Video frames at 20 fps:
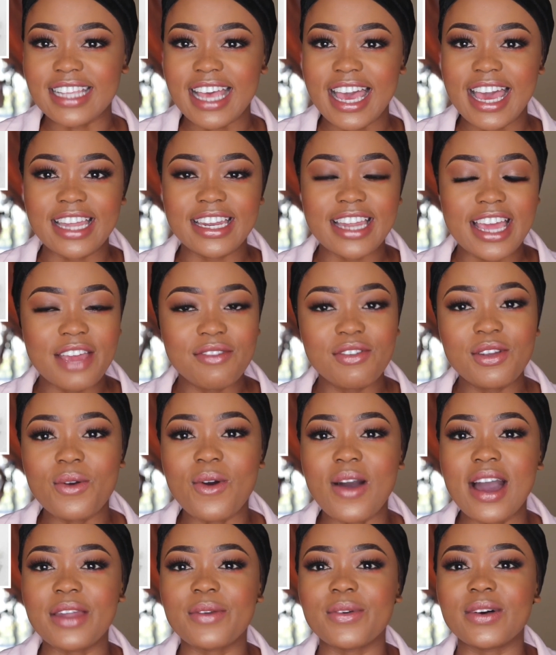and
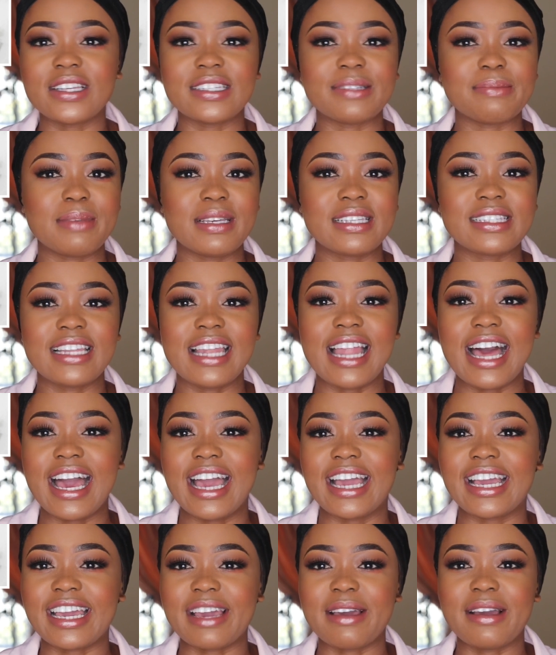everyone was busy
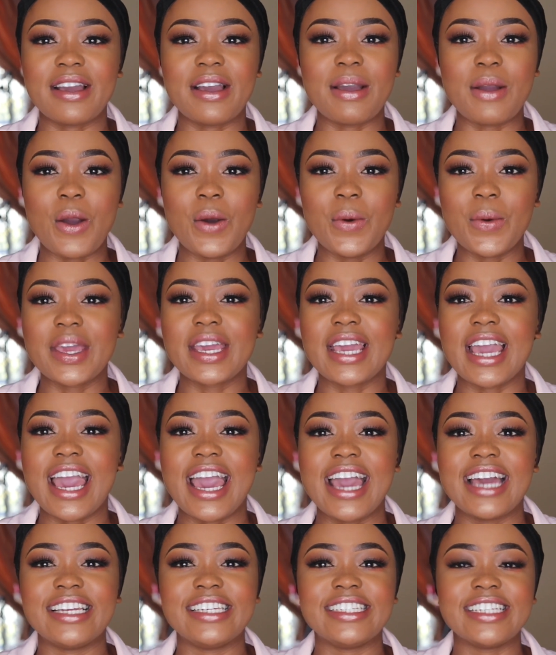like going
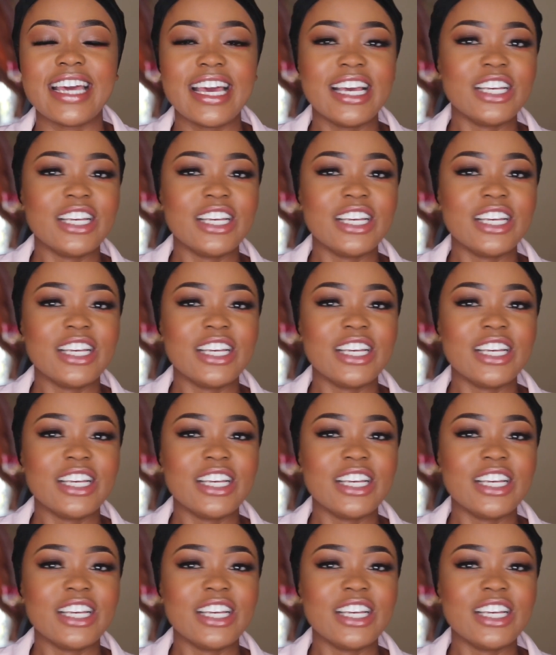and